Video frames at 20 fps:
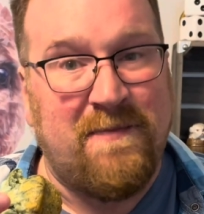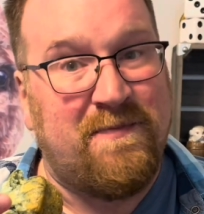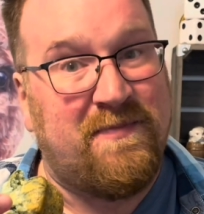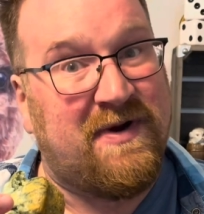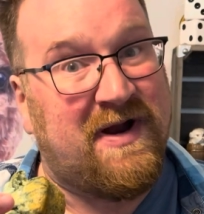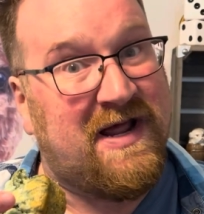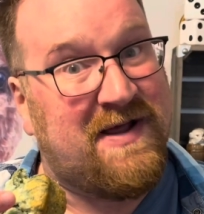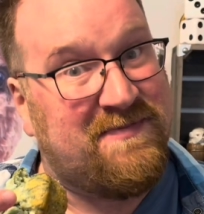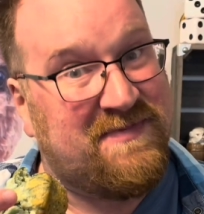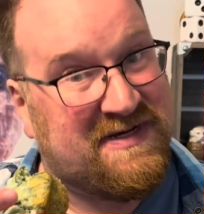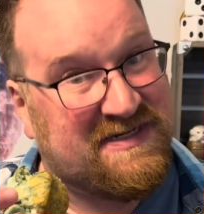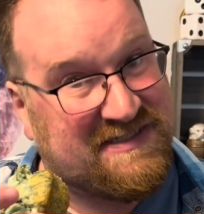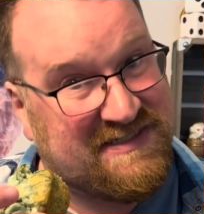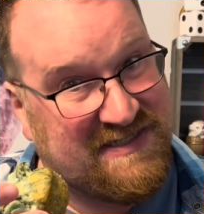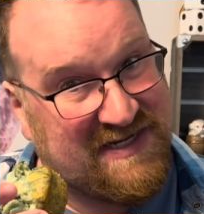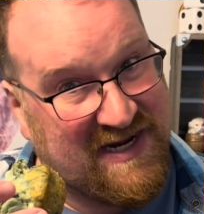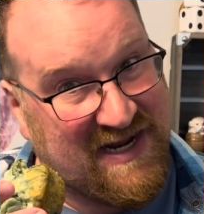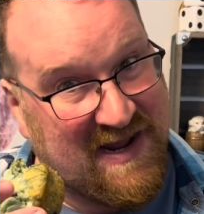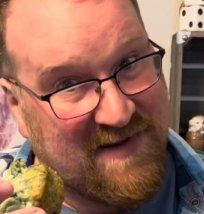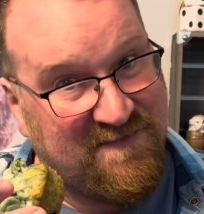But I must
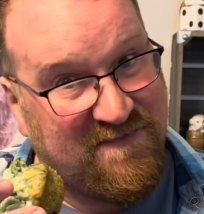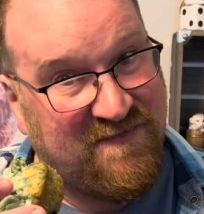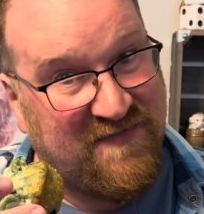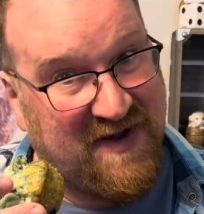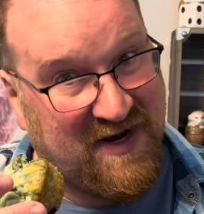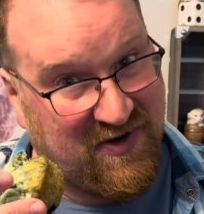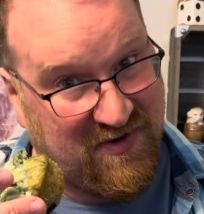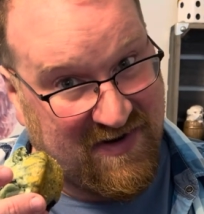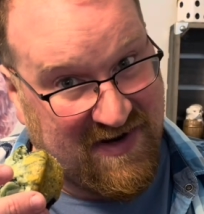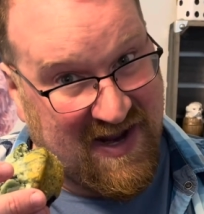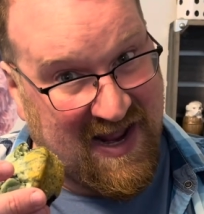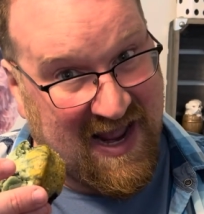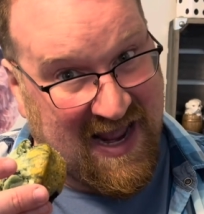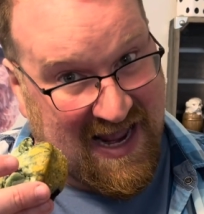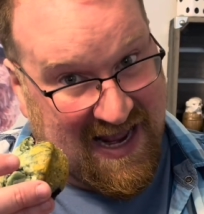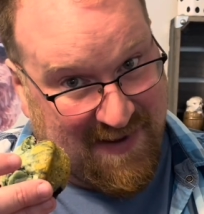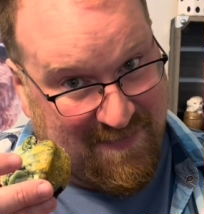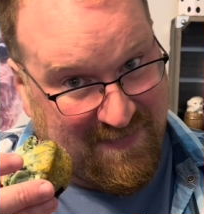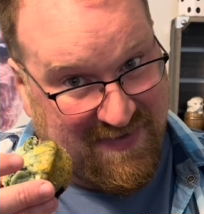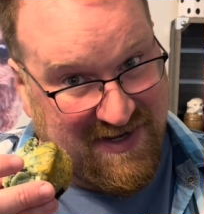say I'm very
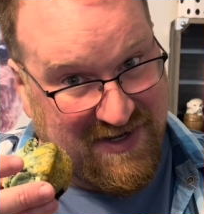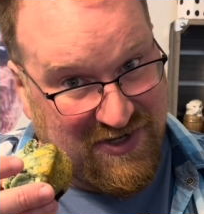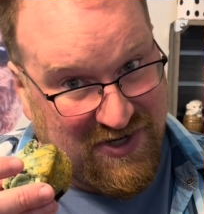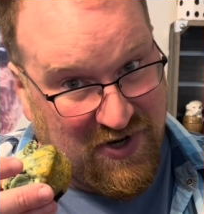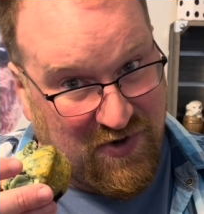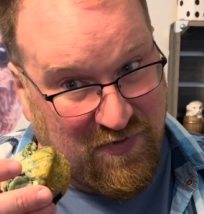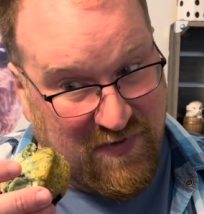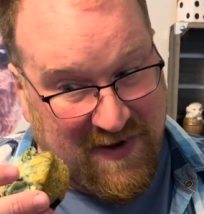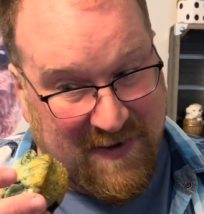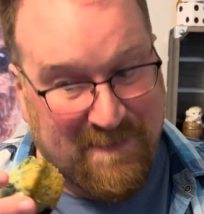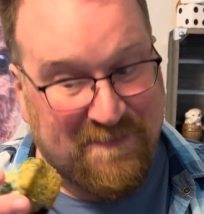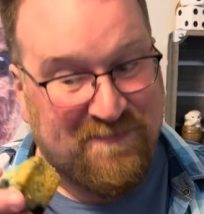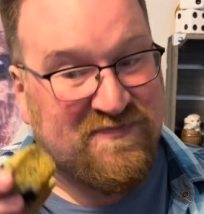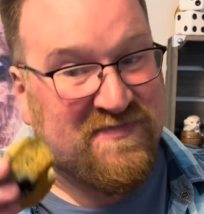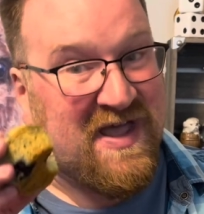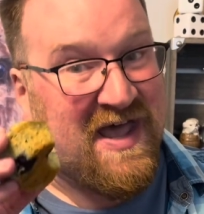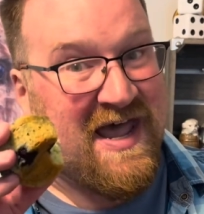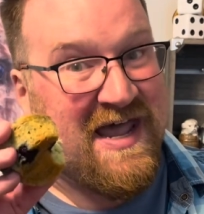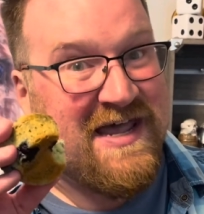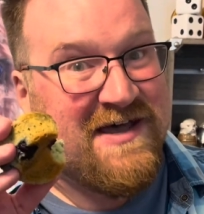happy knowing
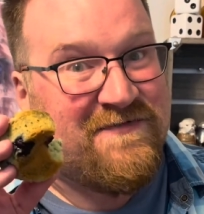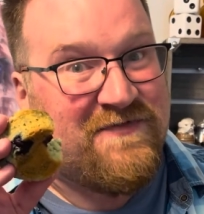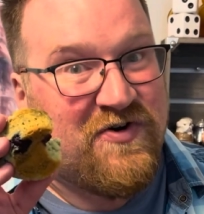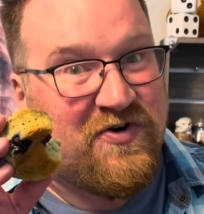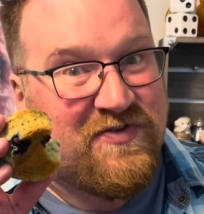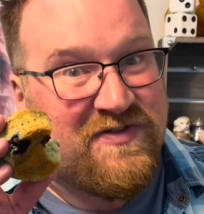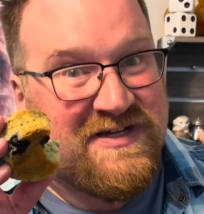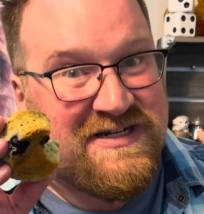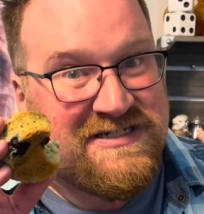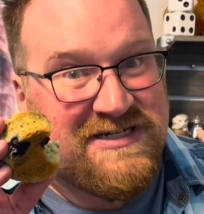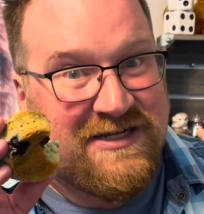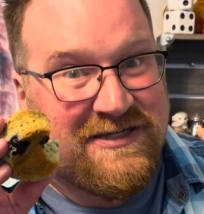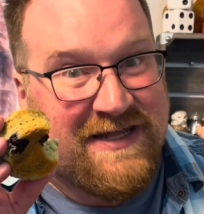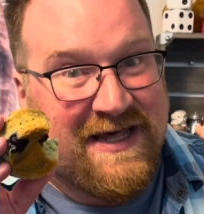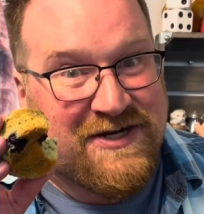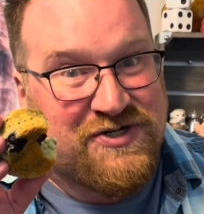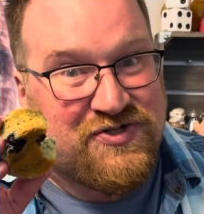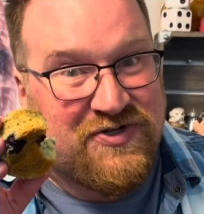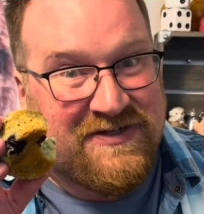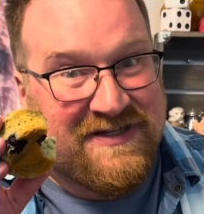I have all these
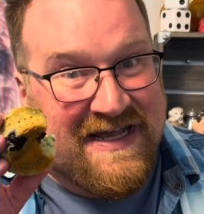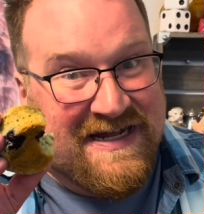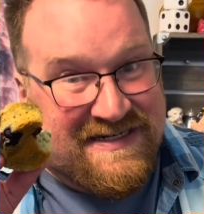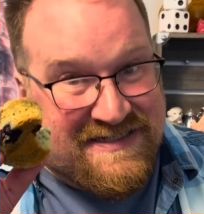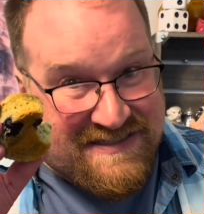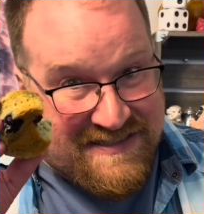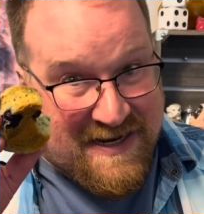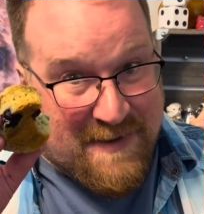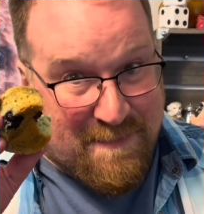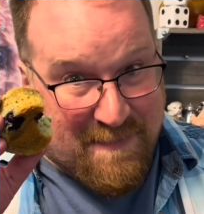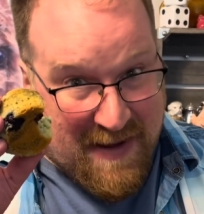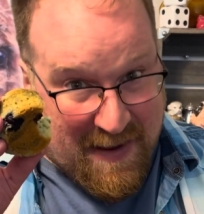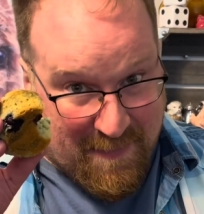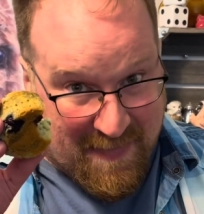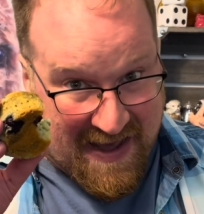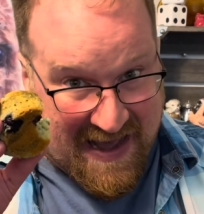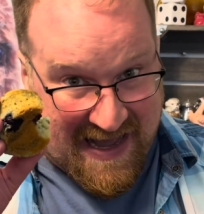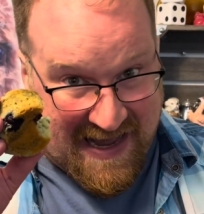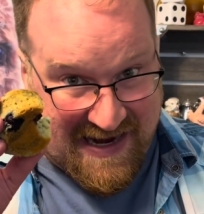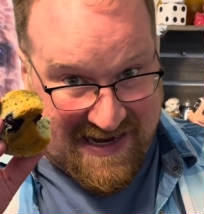electrolytes in my
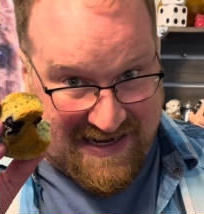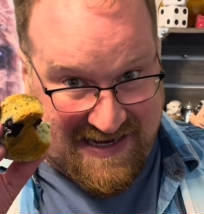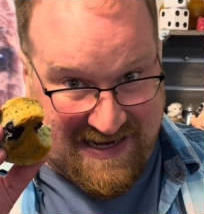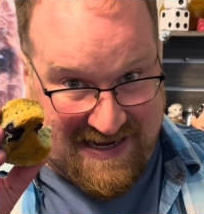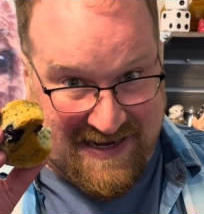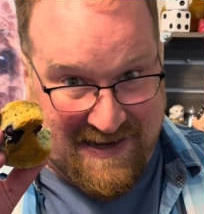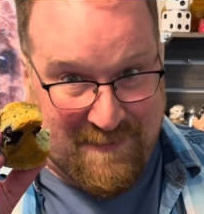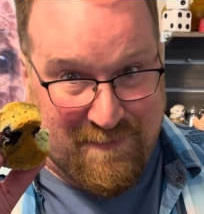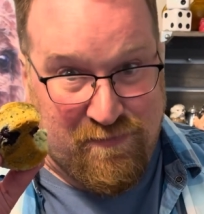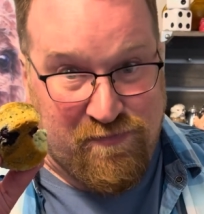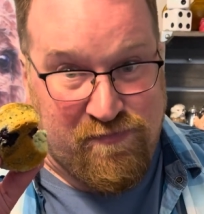body.